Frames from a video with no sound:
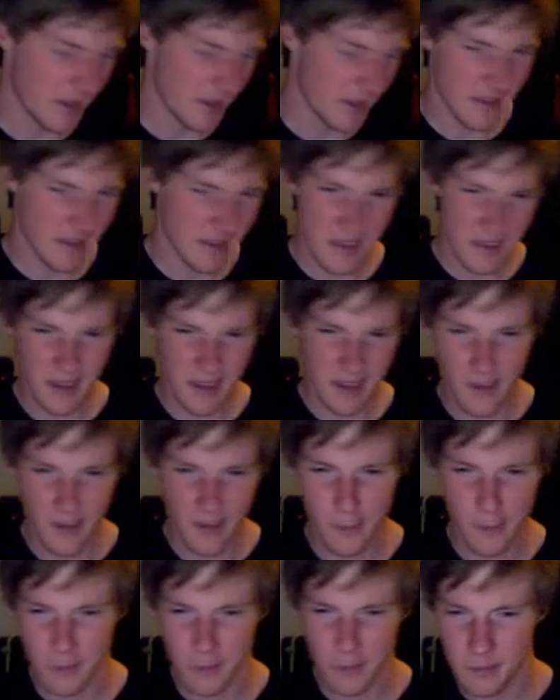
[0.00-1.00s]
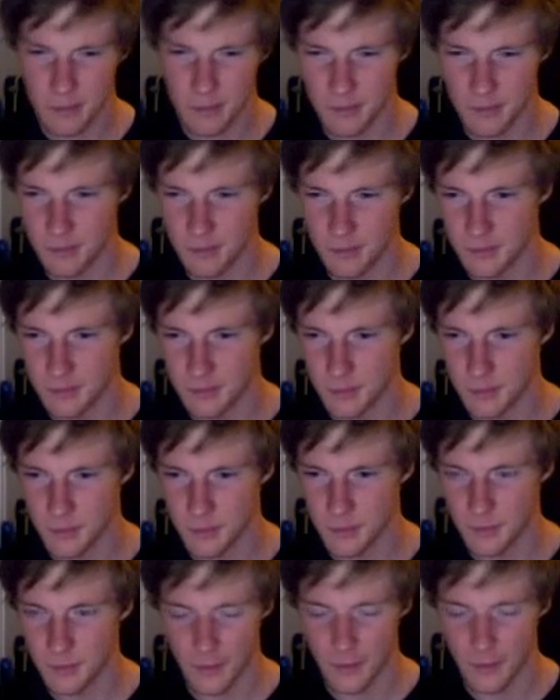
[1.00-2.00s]
it's just another
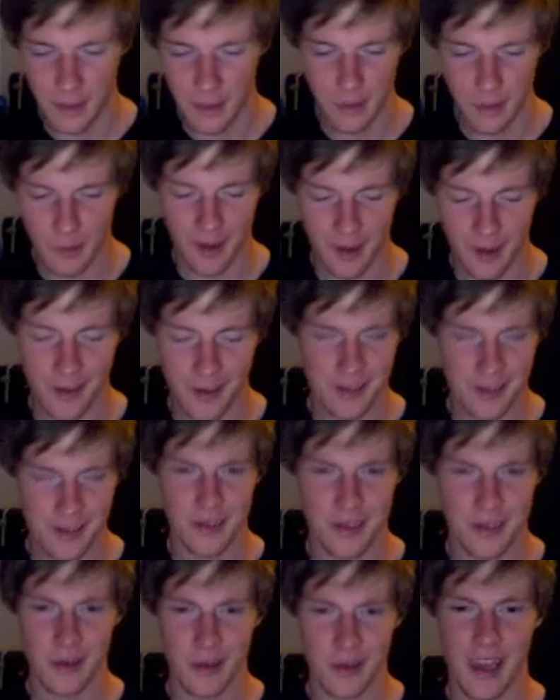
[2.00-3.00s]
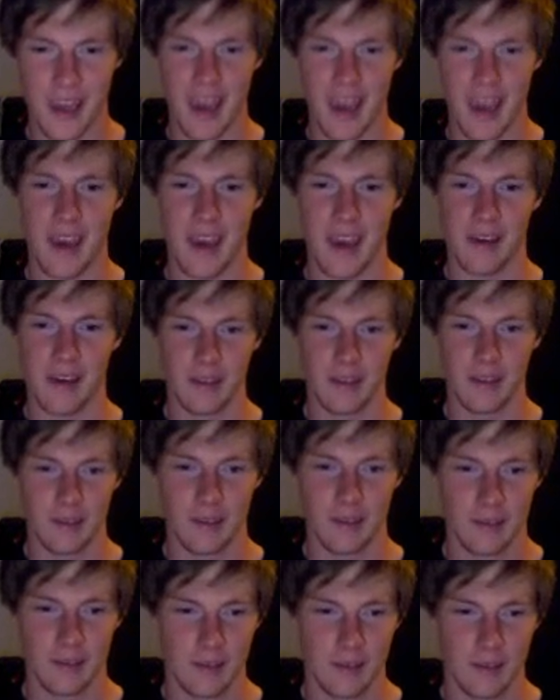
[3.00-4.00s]
thing where I just don't care,
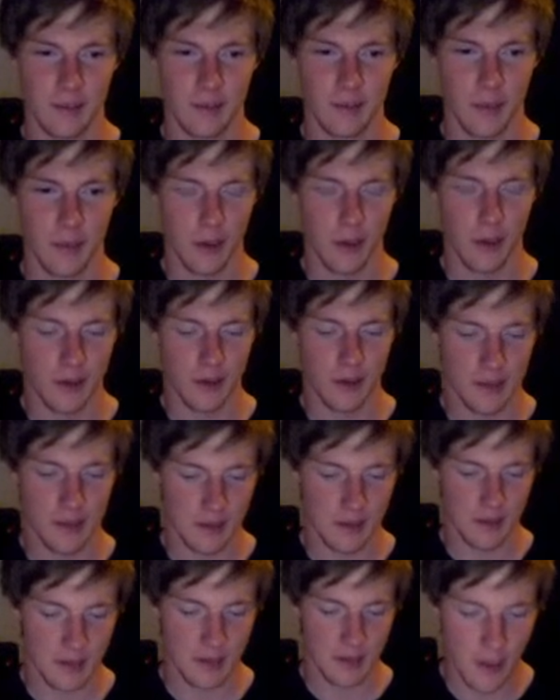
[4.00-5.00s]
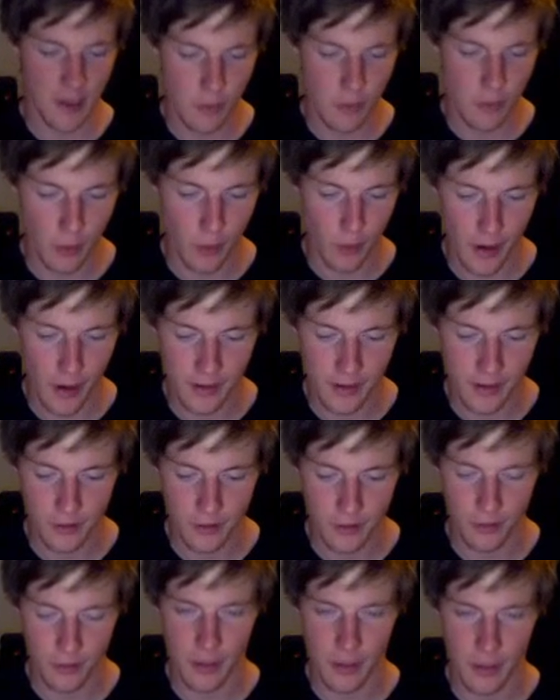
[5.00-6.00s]
because Daniel
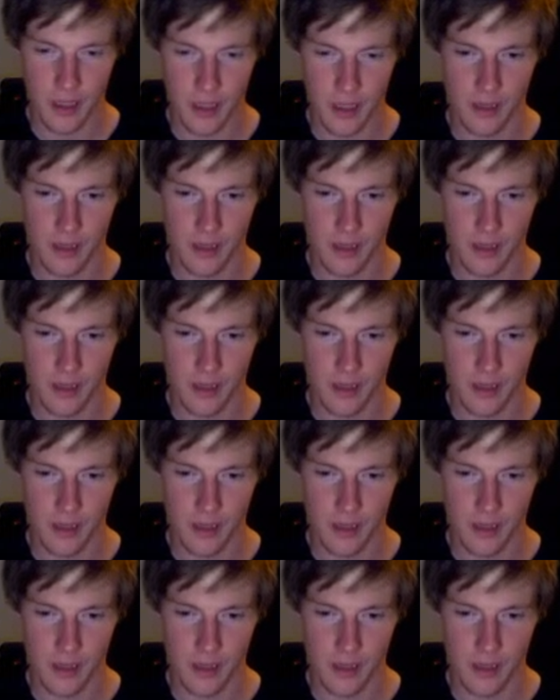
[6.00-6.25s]
Bryan should